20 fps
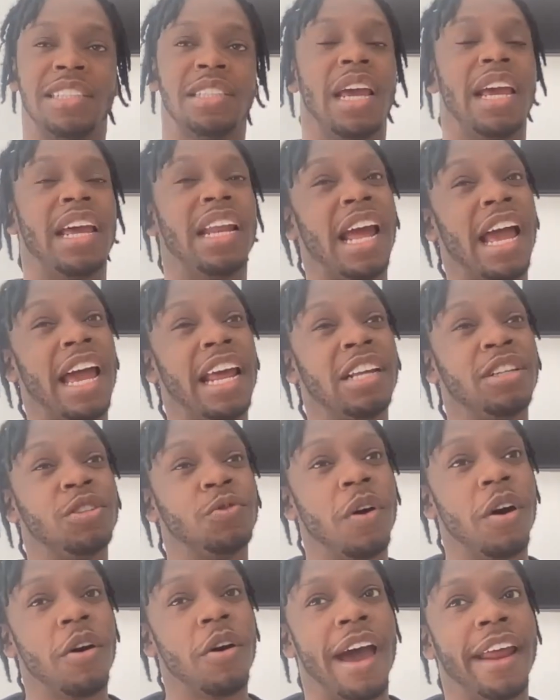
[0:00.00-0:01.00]
and as
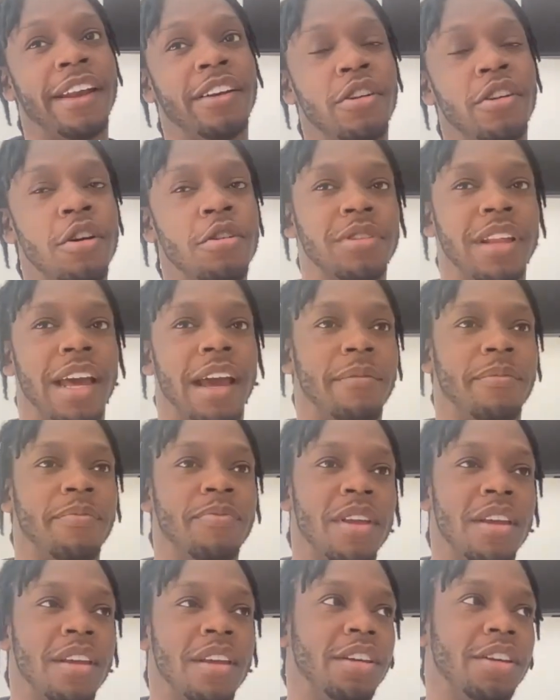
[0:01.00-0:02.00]
well, I know that,
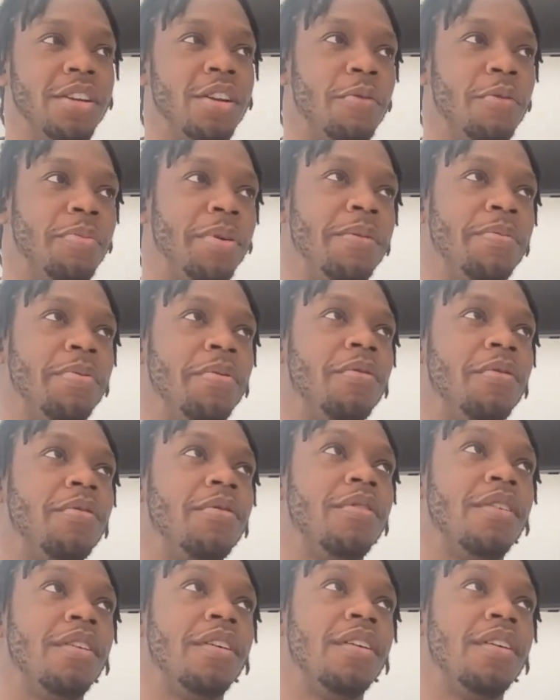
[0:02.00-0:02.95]
you know, people